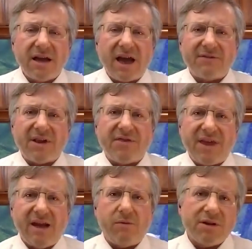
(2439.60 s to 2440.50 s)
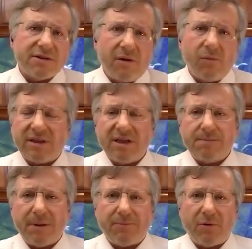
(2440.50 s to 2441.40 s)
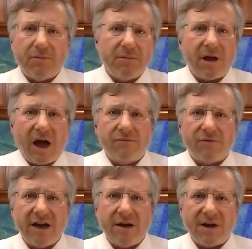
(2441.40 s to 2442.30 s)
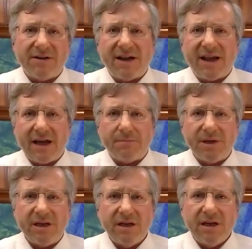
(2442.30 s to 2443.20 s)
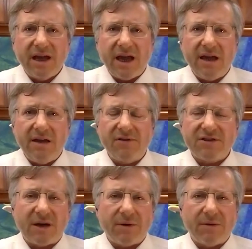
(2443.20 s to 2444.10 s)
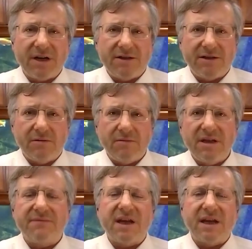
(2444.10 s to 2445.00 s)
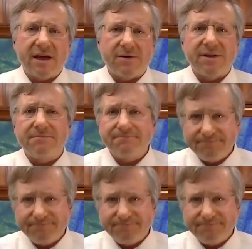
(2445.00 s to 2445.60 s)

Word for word: have to think, well, do I want these people running around unhappy? Even though it's not what I want to do, you have to take care of them.